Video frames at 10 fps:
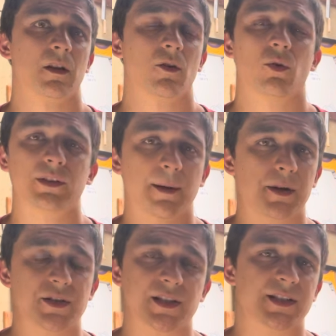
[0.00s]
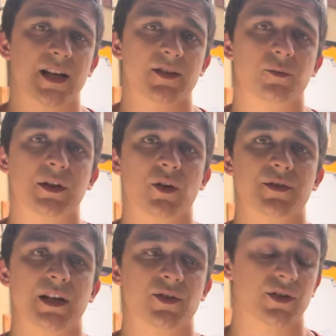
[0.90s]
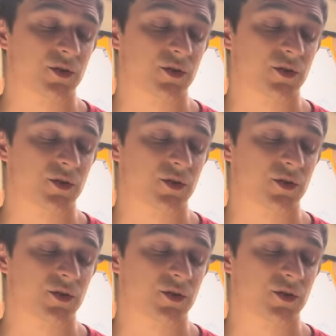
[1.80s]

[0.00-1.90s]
all that much success with the concentric.